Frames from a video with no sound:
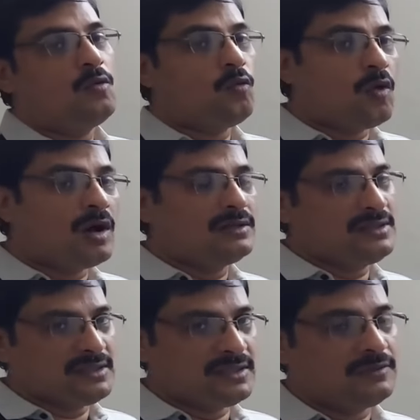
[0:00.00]

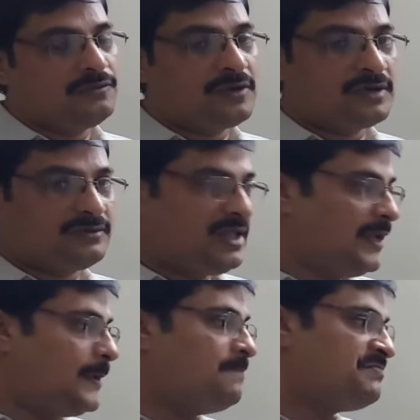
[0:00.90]
water for
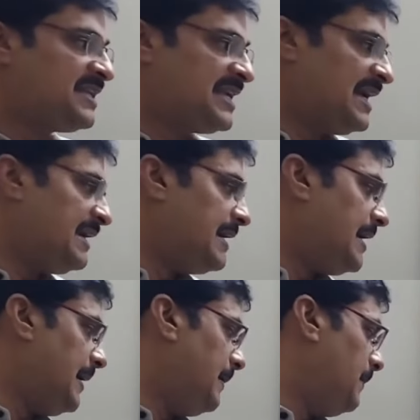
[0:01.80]
the
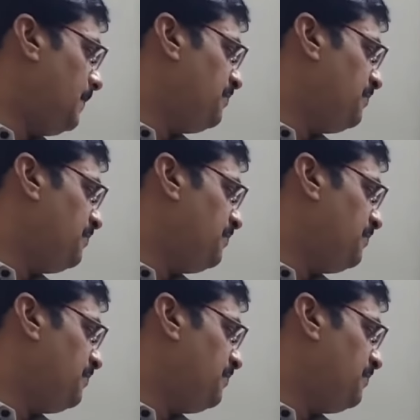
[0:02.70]
Ganga.